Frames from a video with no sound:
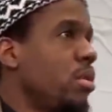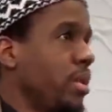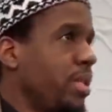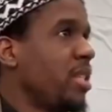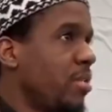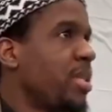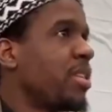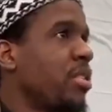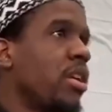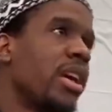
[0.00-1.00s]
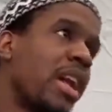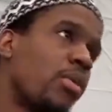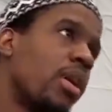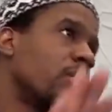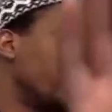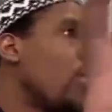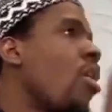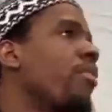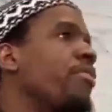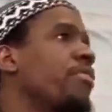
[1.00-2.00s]
You see what I'm saying to you? And you gotta what? Take
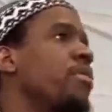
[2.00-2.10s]
off.